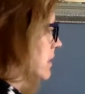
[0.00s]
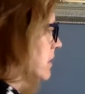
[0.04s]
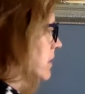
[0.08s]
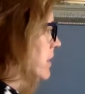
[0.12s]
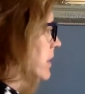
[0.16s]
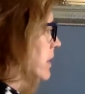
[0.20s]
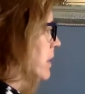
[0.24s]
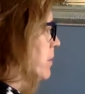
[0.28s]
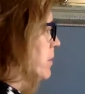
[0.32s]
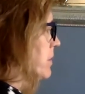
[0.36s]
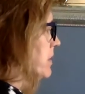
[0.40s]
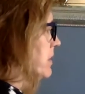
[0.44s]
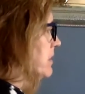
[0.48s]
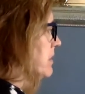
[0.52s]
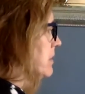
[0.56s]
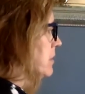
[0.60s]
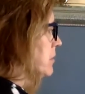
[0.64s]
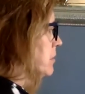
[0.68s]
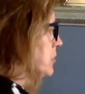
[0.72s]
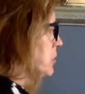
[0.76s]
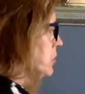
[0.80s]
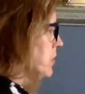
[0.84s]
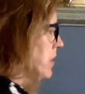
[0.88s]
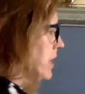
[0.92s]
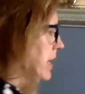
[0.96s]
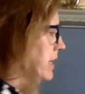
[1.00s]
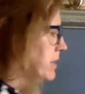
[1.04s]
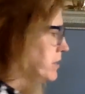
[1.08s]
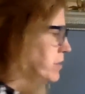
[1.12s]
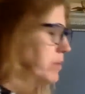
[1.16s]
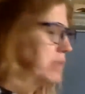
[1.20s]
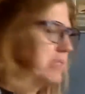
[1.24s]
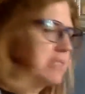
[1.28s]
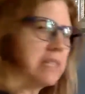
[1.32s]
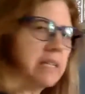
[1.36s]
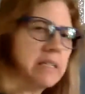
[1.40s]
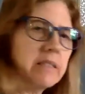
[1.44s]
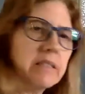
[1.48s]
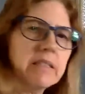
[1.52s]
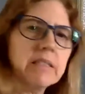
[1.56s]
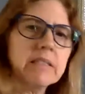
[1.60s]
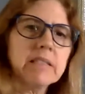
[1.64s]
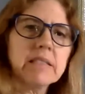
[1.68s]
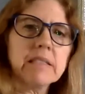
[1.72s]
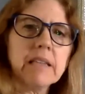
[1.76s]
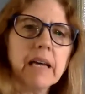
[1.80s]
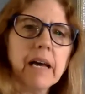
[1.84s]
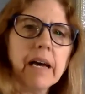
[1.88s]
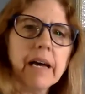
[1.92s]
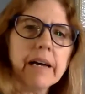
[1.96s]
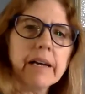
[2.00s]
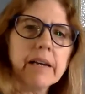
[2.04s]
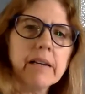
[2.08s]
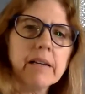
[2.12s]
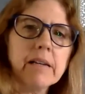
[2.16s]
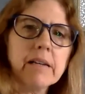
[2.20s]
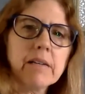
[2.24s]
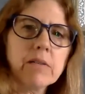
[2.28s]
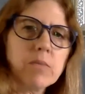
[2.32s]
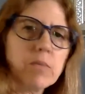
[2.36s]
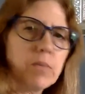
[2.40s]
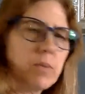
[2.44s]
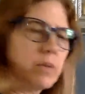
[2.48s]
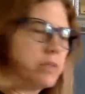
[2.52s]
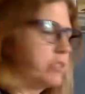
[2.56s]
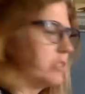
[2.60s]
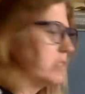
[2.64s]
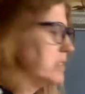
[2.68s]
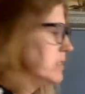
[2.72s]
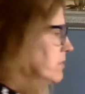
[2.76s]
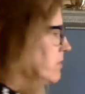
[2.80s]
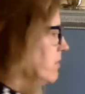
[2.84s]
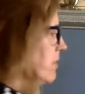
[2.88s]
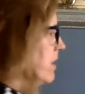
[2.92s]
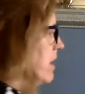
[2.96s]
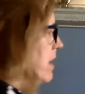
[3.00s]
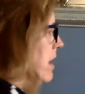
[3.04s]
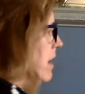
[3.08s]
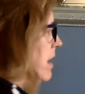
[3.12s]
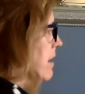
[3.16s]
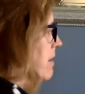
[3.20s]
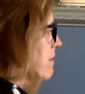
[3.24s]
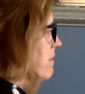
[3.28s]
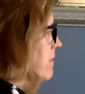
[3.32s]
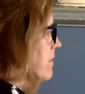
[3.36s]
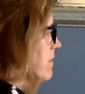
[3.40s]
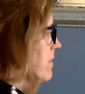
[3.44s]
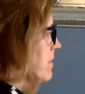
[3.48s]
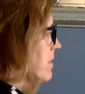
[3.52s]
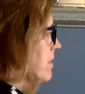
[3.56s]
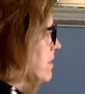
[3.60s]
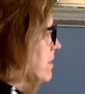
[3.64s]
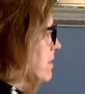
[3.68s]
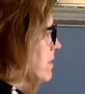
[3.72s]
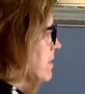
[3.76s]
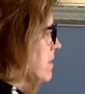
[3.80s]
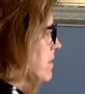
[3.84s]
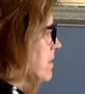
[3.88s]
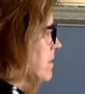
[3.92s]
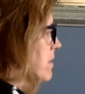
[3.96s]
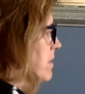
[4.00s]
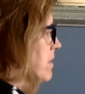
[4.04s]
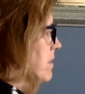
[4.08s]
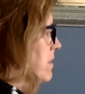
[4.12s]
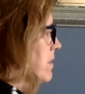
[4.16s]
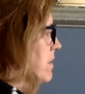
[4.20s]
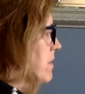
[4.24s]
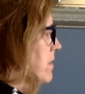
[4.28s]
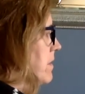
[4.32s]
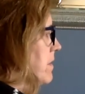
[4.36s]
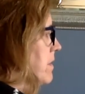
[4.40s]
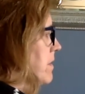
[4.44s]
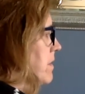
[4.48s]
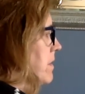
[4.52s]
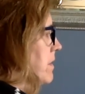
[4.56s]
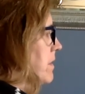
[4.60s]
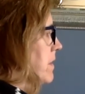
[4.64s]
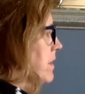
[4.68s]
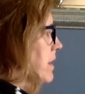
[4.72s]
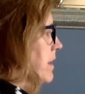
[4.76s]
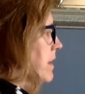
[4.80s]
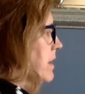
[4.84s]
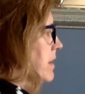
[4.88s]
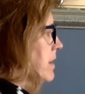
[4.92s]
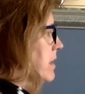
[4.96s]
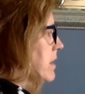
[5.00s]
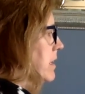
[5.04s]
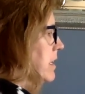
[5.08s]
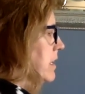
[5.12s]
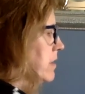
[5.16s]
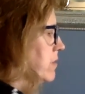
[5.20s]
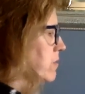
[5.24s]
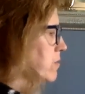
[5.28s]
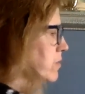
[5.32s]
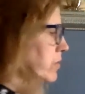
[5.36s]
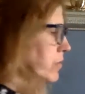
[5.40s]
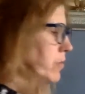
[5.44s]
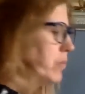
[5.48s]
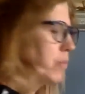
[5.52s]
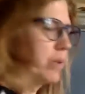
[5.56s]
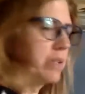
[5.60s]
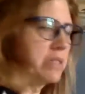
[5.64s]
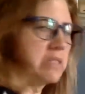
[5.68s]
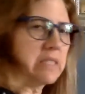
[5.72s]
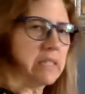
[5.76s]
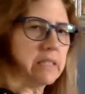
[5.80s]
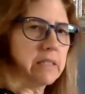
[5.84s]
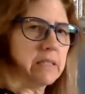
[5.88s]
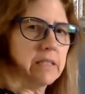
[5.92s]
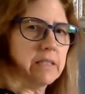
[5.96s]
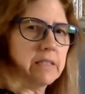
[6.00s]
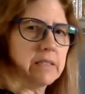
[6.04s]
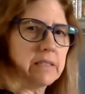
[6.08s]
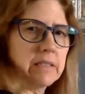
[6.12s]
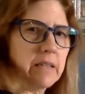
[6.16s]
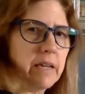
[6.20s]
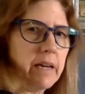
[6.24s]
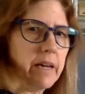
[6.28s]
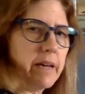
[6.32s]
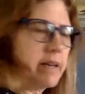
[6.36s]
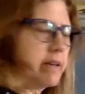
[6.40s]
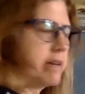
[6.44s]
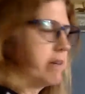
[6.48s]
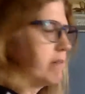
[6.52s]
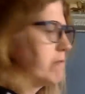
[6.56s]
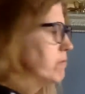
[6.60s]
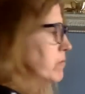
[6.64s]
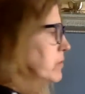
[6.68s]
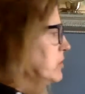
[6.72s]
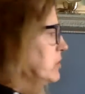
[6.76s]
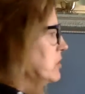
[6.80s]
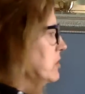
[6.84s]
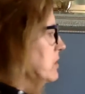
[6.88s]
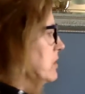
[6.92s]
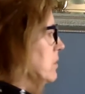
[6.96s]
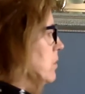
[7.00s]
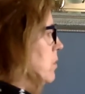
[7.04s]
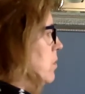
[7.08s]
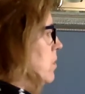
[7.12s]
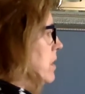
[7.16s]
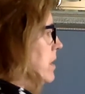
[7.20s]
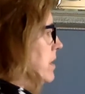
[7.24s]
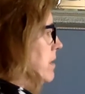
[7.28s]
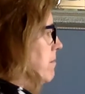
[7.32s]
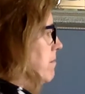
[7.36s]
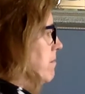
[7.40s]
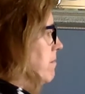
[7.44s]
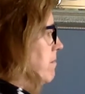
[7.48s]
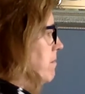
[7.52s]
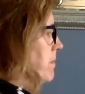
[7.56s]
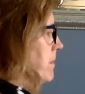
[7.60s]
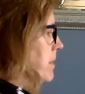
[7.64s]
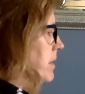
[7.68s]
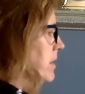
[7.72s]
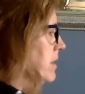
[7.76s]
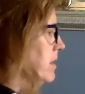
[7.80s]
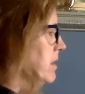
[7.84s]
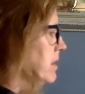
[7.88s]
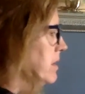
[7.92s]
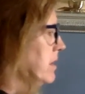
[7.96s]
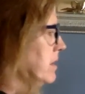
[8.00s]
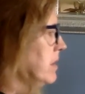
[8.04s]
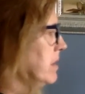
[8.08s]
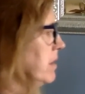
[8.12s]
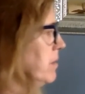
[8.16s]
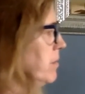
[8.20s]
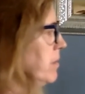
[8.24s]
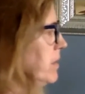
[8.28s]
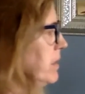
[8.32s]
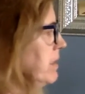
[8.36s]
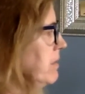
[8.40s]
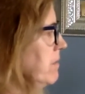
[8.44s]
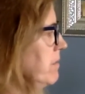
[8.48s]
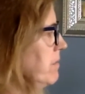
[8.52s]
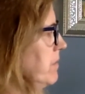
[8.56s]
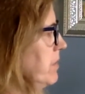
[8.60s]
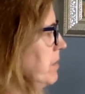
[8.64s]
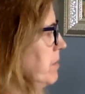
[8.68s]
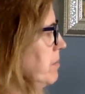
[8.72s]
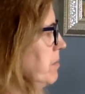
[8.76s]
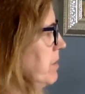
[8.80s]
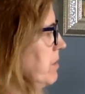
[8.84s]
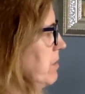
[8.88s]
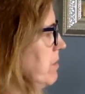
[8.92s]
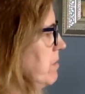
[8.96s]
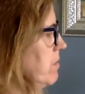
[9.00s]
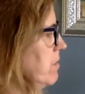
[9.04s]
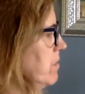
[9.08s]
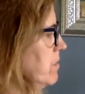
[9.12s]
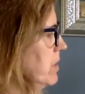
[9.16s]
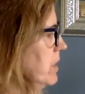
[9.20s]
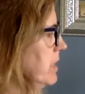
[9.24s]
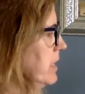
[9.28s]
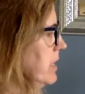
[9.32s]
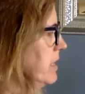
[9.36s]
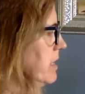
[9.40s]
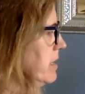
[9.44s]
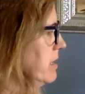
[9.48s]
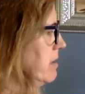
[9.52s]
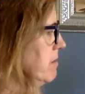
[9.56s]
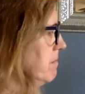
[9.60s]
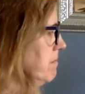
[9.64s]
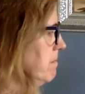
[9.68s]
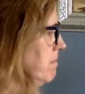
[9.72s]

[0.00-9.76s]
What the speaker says: Then we subtract what's on this side, which is 5, and it equals what's on this side, which is a 1. Then we can flip it over again,